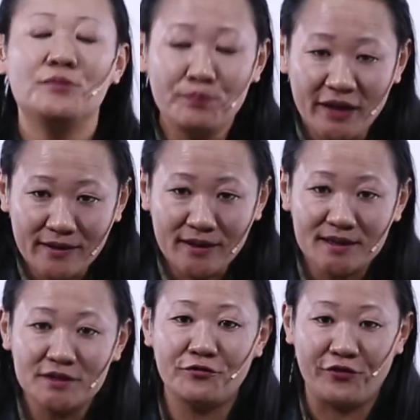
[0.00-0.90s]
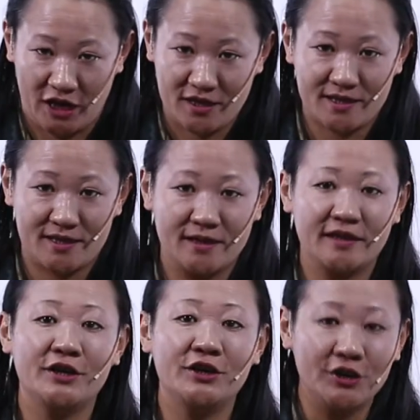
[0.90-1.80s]
Preparedness phase.
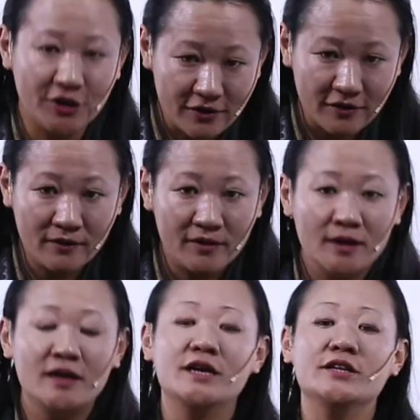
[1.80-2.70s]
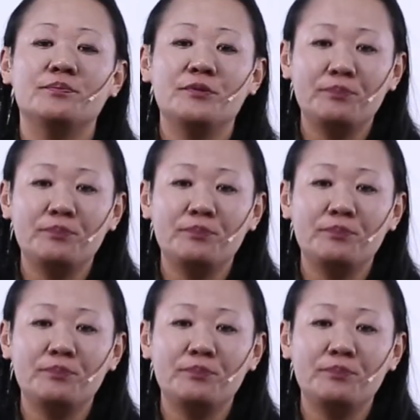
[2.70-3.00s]
Here, in the